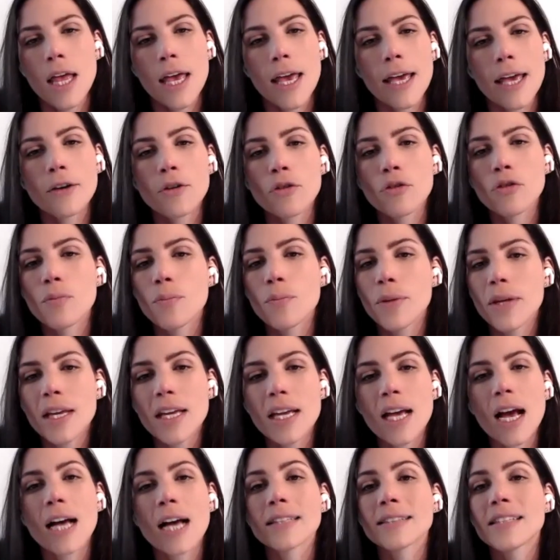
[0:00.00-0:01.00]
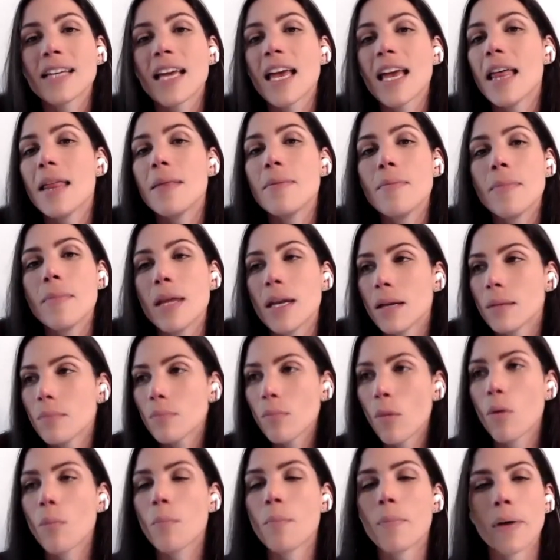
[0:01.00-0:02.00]
It could be a
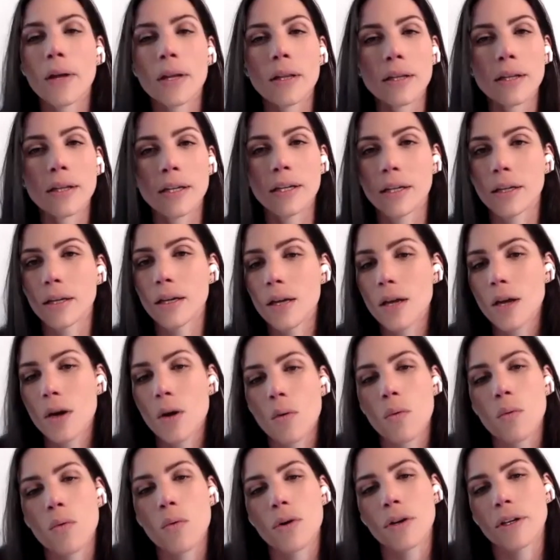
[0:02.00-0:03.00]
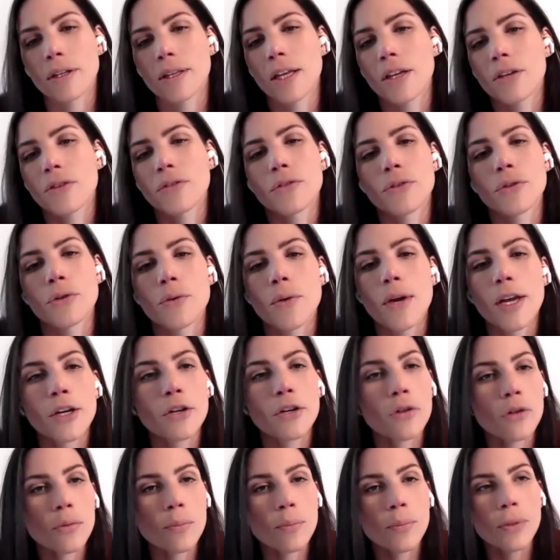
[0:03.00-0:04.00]
10-minute mobility work that you do.
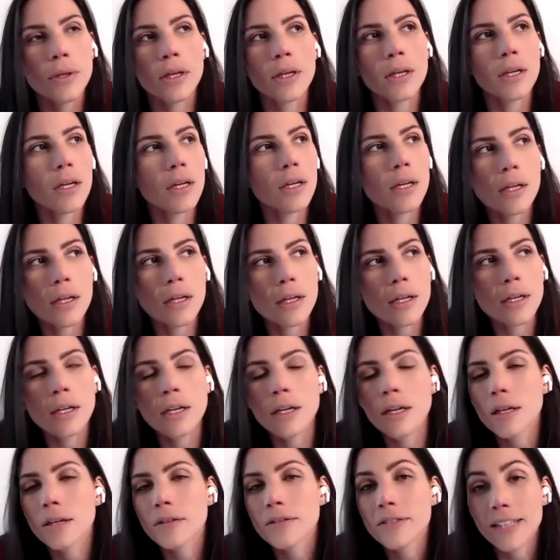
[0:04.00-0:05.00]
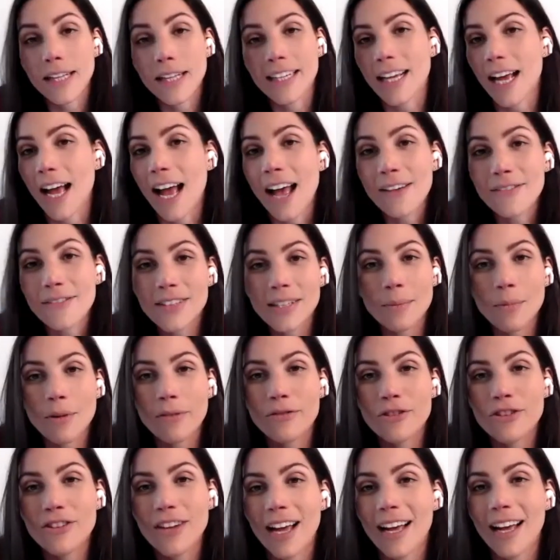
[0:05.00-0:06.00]
It could be like I have some
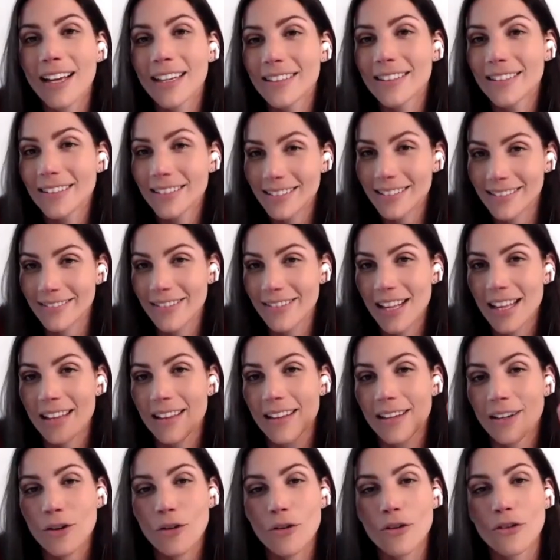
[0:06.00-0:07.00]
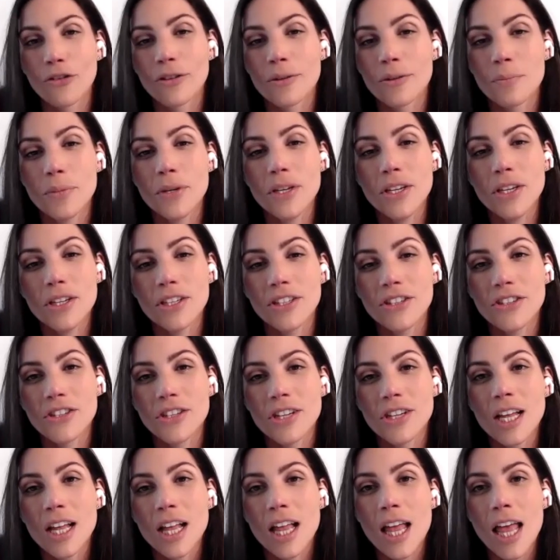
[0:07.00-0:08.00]
of you guys that going on the
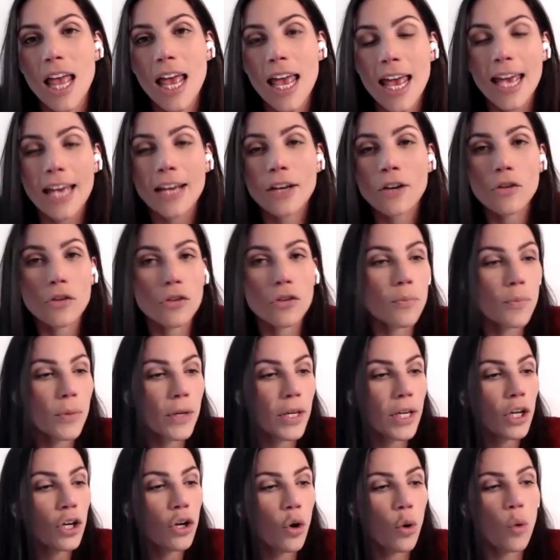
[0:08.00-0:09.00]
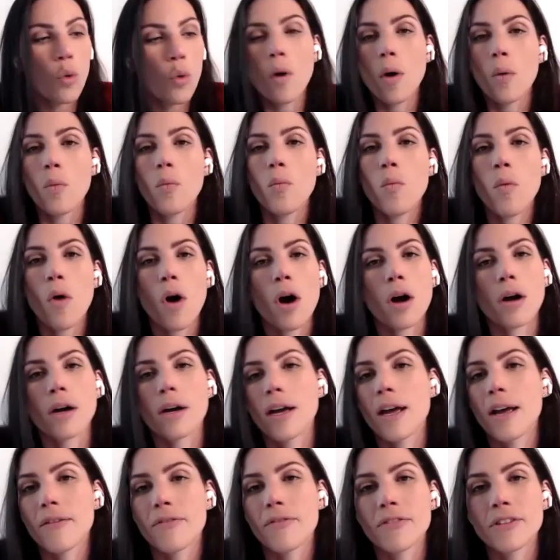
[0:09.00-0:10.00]
beach. It could be go walk
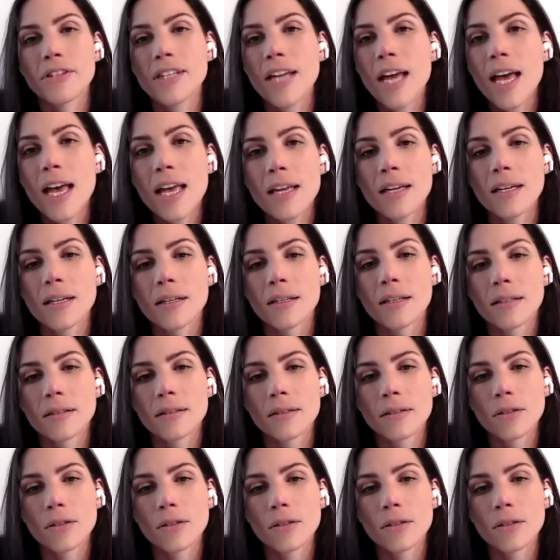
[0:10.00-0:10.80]
every day.